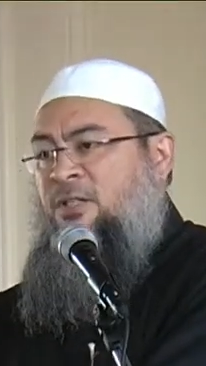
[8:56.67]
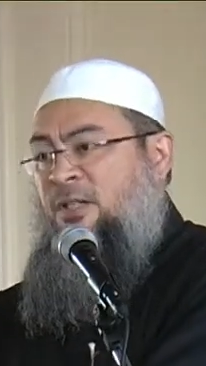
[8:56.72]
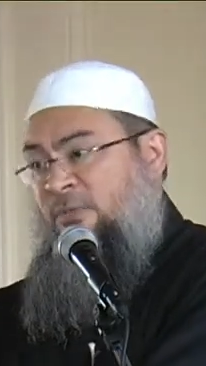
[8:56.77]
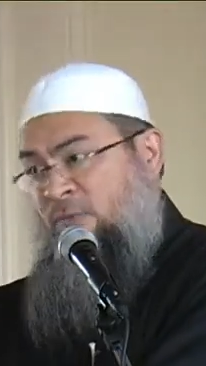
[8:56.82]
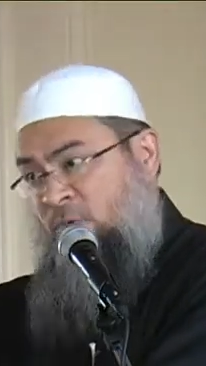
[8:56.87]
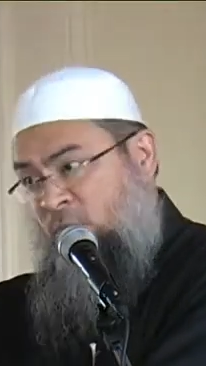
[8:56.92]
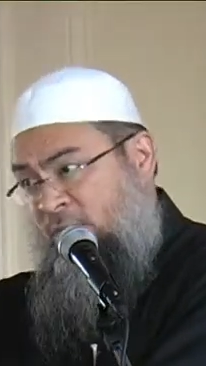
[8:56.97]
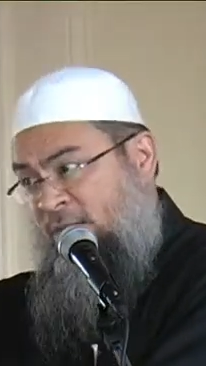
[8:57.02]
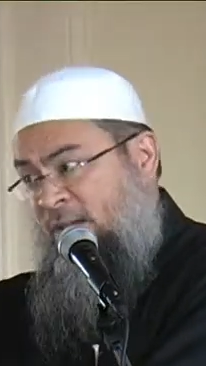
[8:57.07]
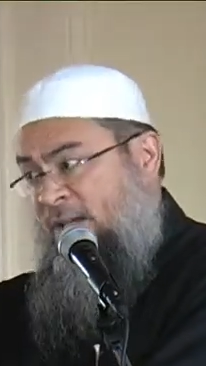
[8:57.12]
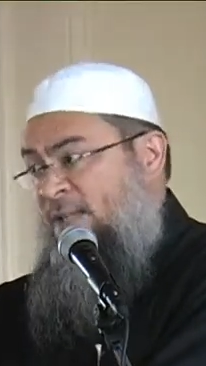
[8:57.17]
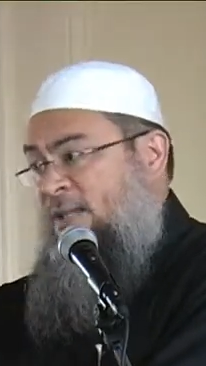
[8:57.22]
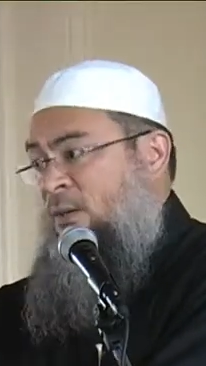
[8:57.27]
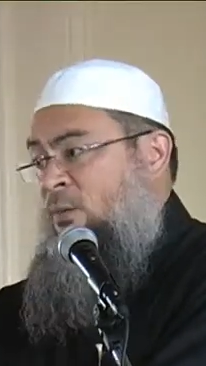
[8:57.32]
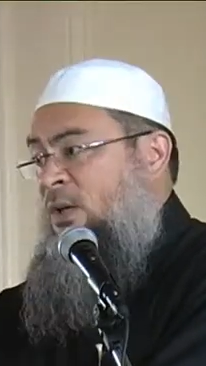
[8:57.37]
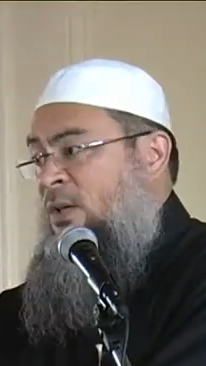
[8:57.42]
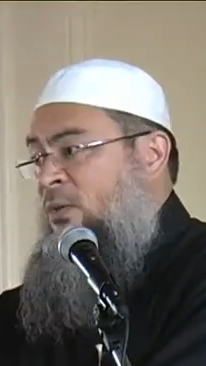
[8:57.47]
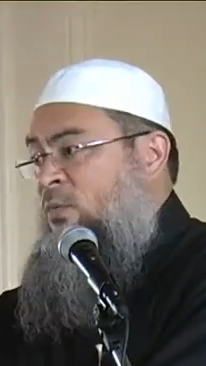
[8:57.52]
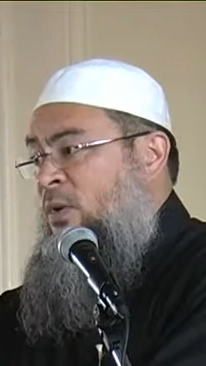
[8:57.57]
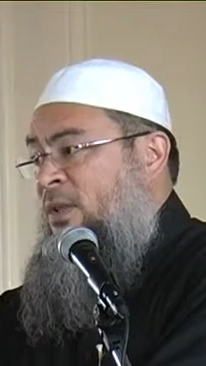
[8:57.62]
If you take the
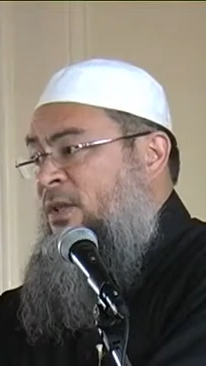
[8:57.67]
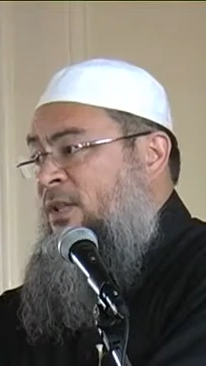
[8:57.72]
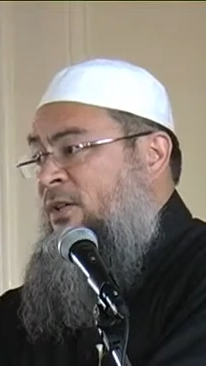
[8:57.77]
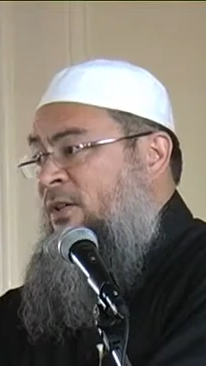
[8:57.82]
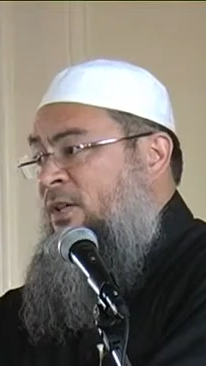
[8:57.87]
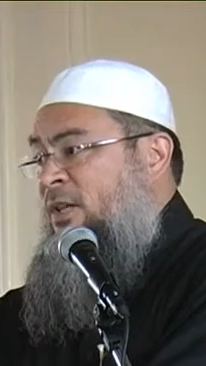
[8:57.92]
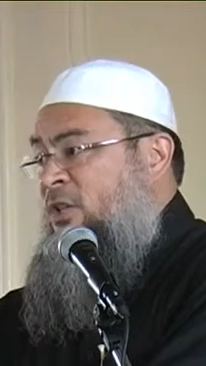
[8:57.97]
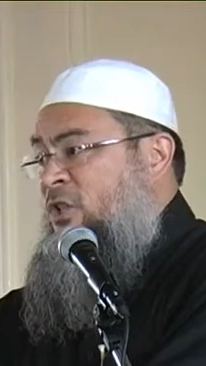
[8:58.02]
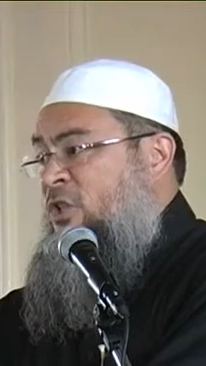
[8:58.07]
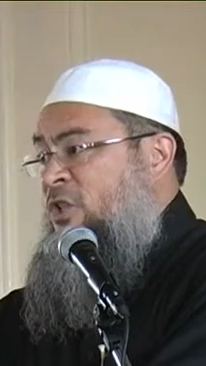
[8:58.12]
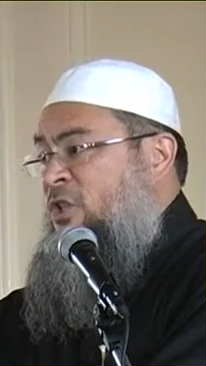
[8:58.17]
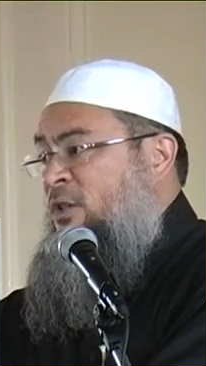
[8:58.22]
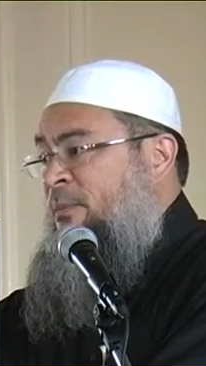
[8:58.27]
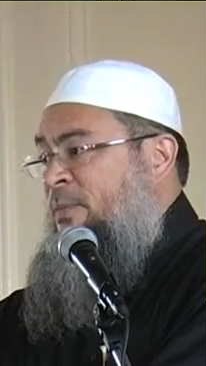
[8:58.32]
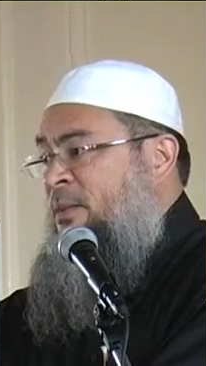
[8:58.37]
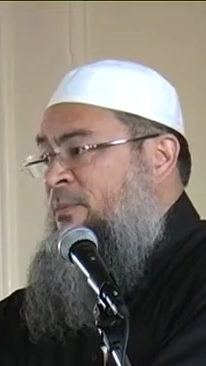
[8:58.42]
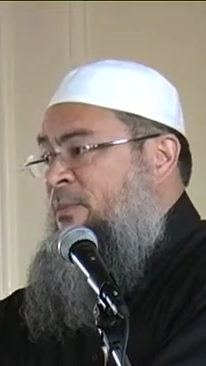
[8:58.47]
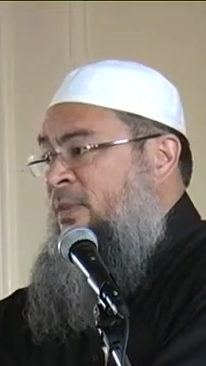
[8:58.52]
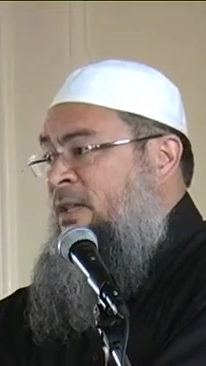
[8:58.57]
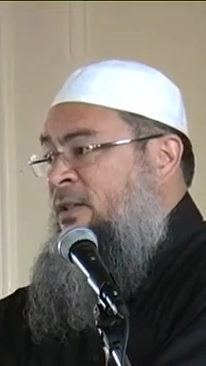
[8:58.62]
one with the religious
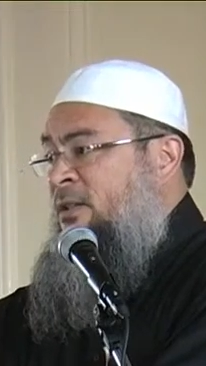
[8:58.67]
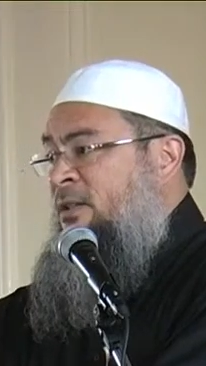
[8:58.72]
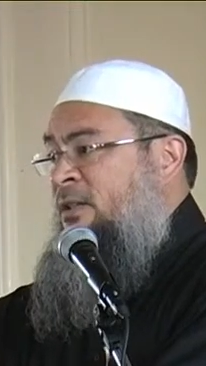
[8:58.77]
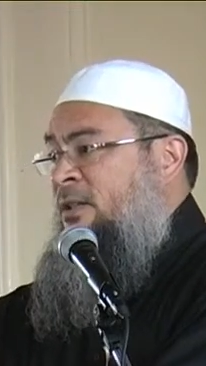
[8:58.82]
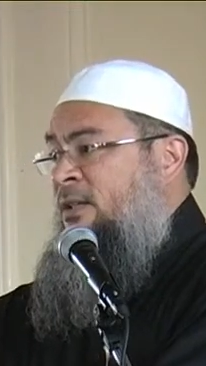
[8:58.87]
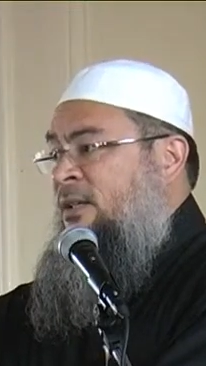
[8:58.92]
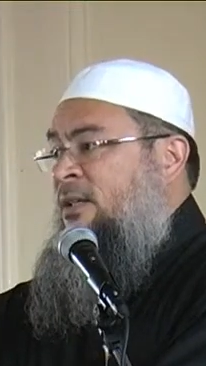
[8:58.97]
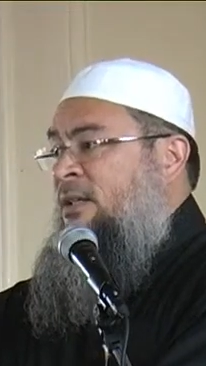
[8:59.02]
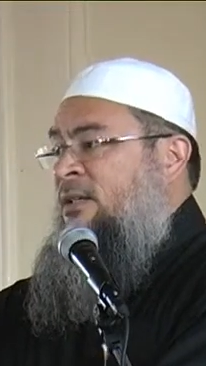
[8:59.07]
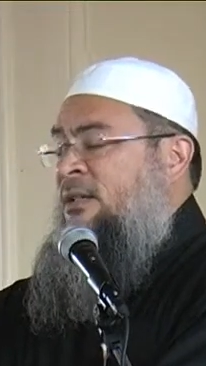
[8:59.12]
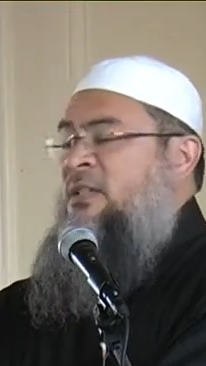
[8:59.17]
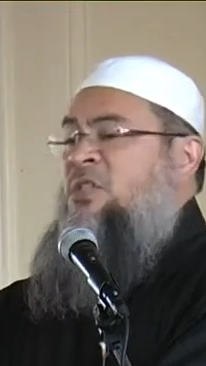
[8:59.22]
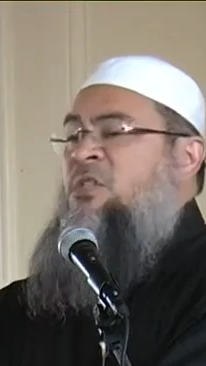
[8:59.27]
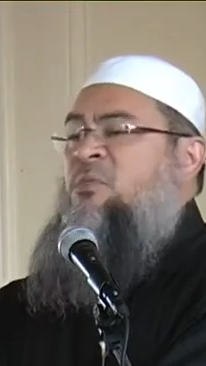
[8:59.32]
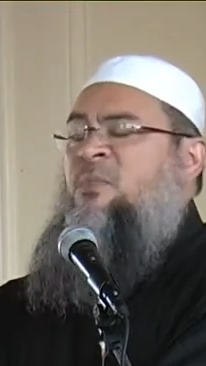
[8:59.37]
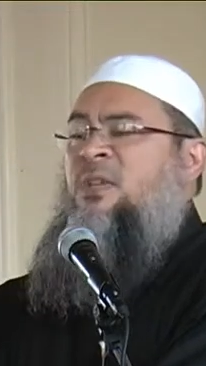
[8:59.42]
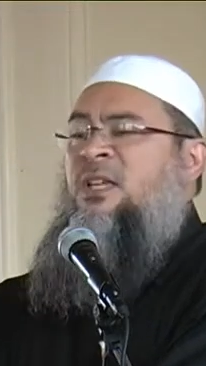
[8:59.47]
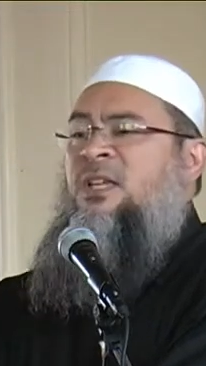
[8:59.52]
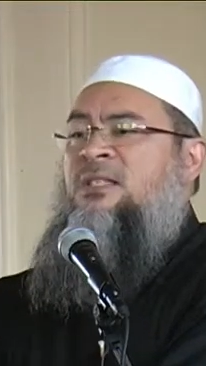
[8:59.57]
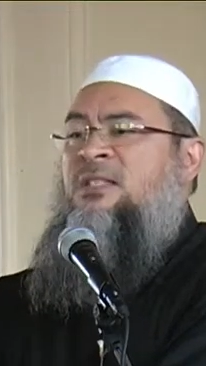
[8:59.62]
commitment, this
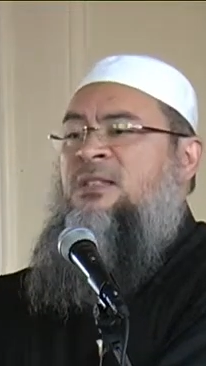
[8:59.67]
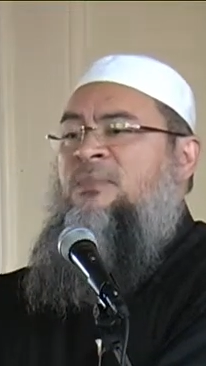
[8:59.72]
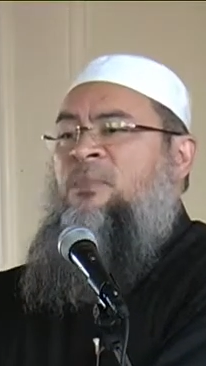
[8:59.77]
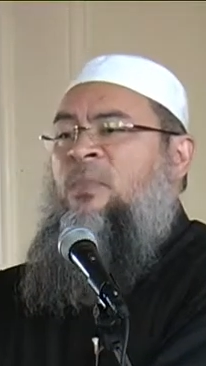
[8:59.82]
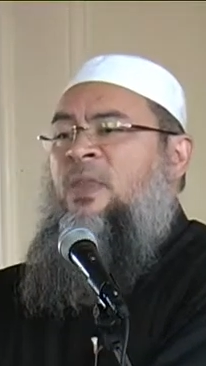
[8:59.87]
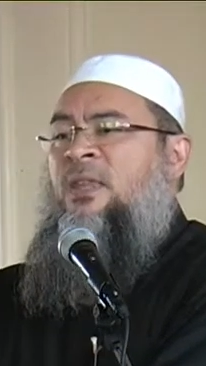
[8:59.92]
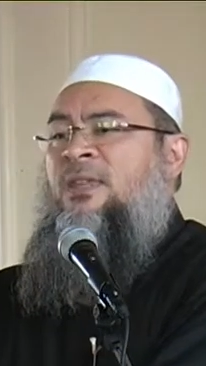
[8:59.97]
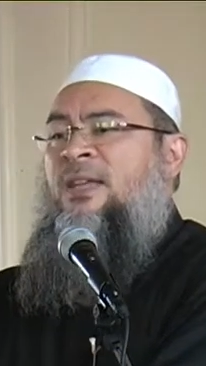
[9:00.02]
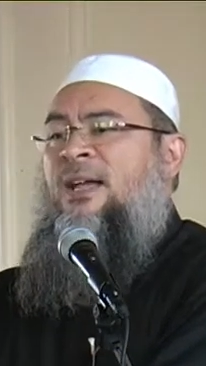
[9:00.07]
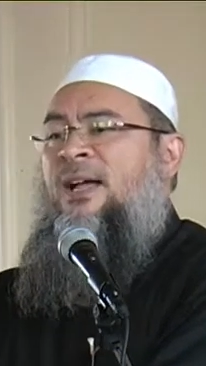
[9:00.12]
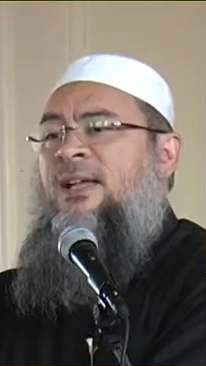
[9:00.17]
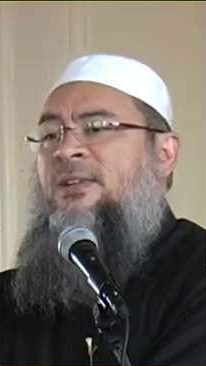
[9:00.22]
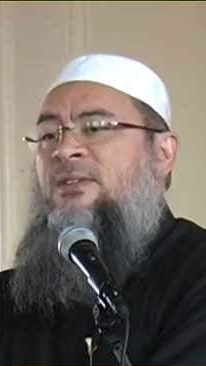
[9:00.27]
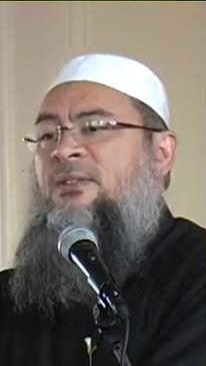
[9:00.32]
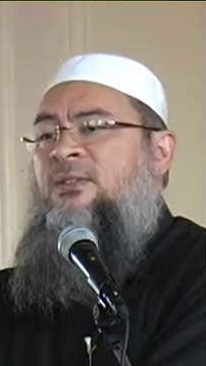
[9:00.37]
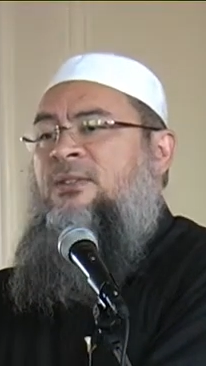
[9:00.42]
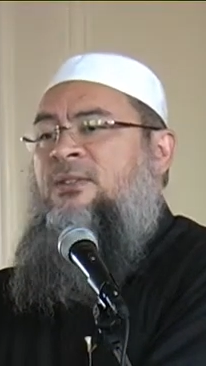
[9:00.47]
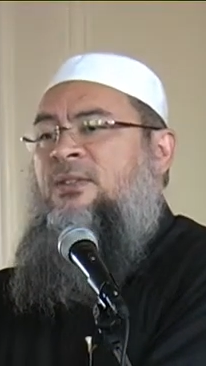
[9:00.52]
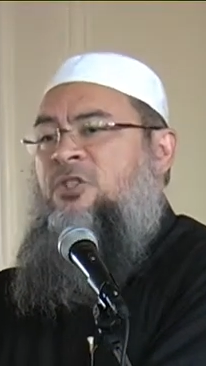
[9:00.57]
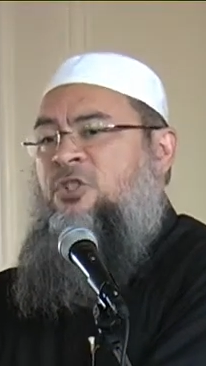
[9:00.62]
means
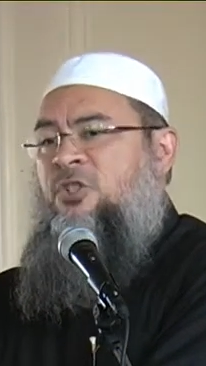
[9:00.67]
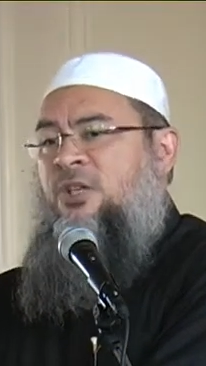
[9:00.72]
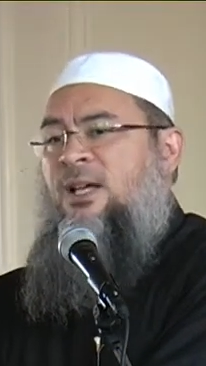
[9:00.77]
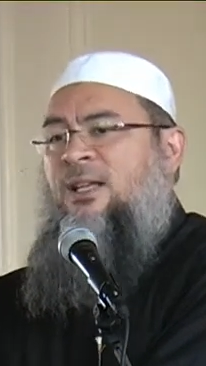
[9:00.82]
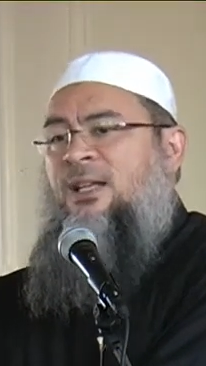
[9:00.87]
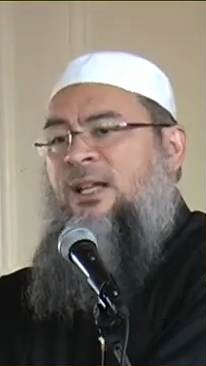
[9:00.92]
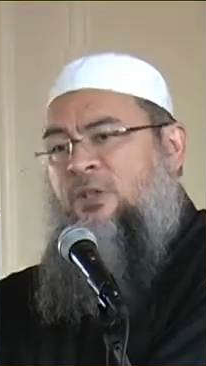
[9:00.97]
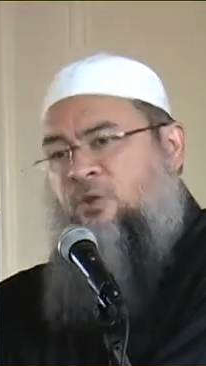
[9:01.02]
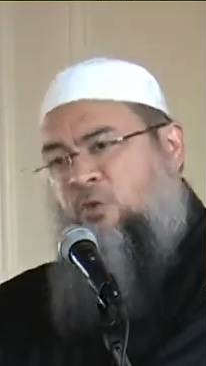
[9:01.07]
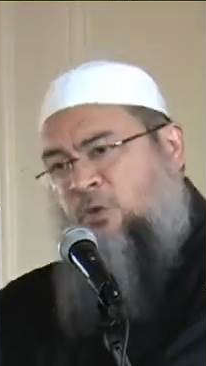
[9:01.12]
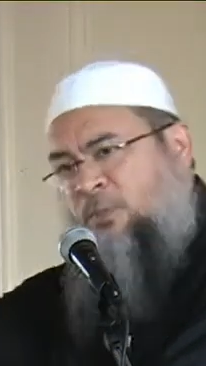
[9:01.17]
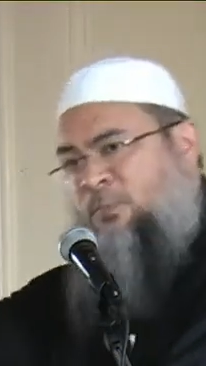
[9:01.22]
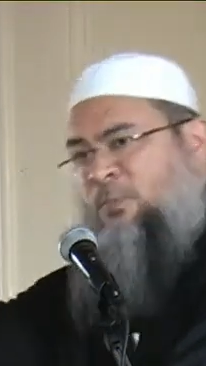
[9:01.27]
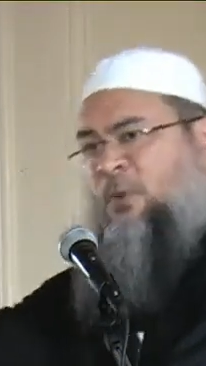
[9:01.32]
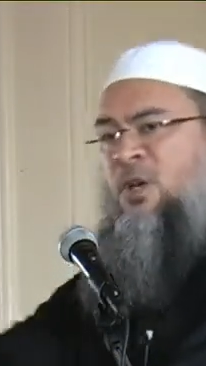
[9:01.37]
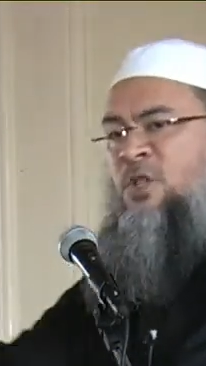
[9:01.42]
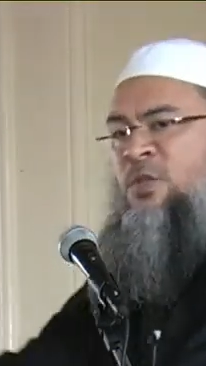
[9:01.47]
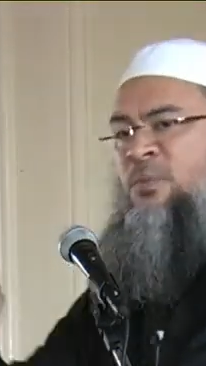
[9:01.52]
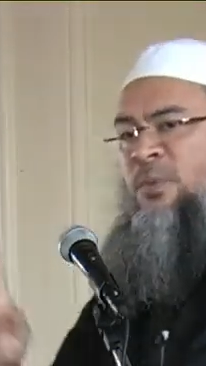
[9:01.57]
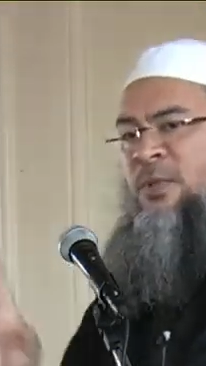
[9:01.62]
that inshallah you will
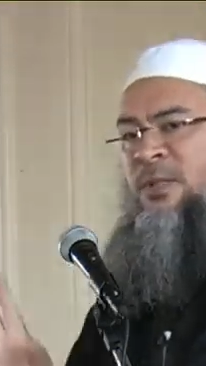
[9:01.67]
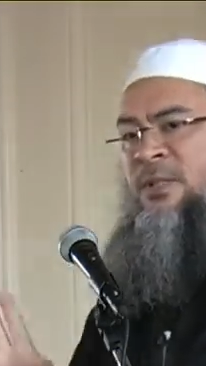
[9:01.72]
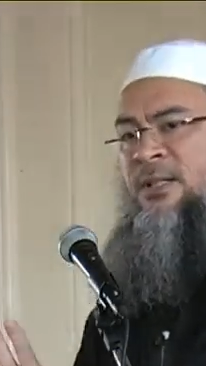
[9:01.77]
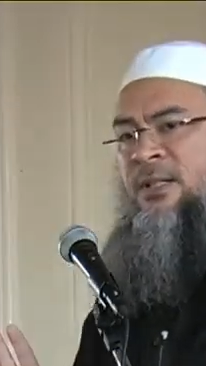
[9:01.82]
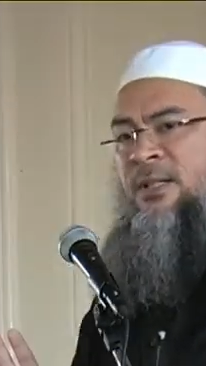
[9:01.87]
prosper.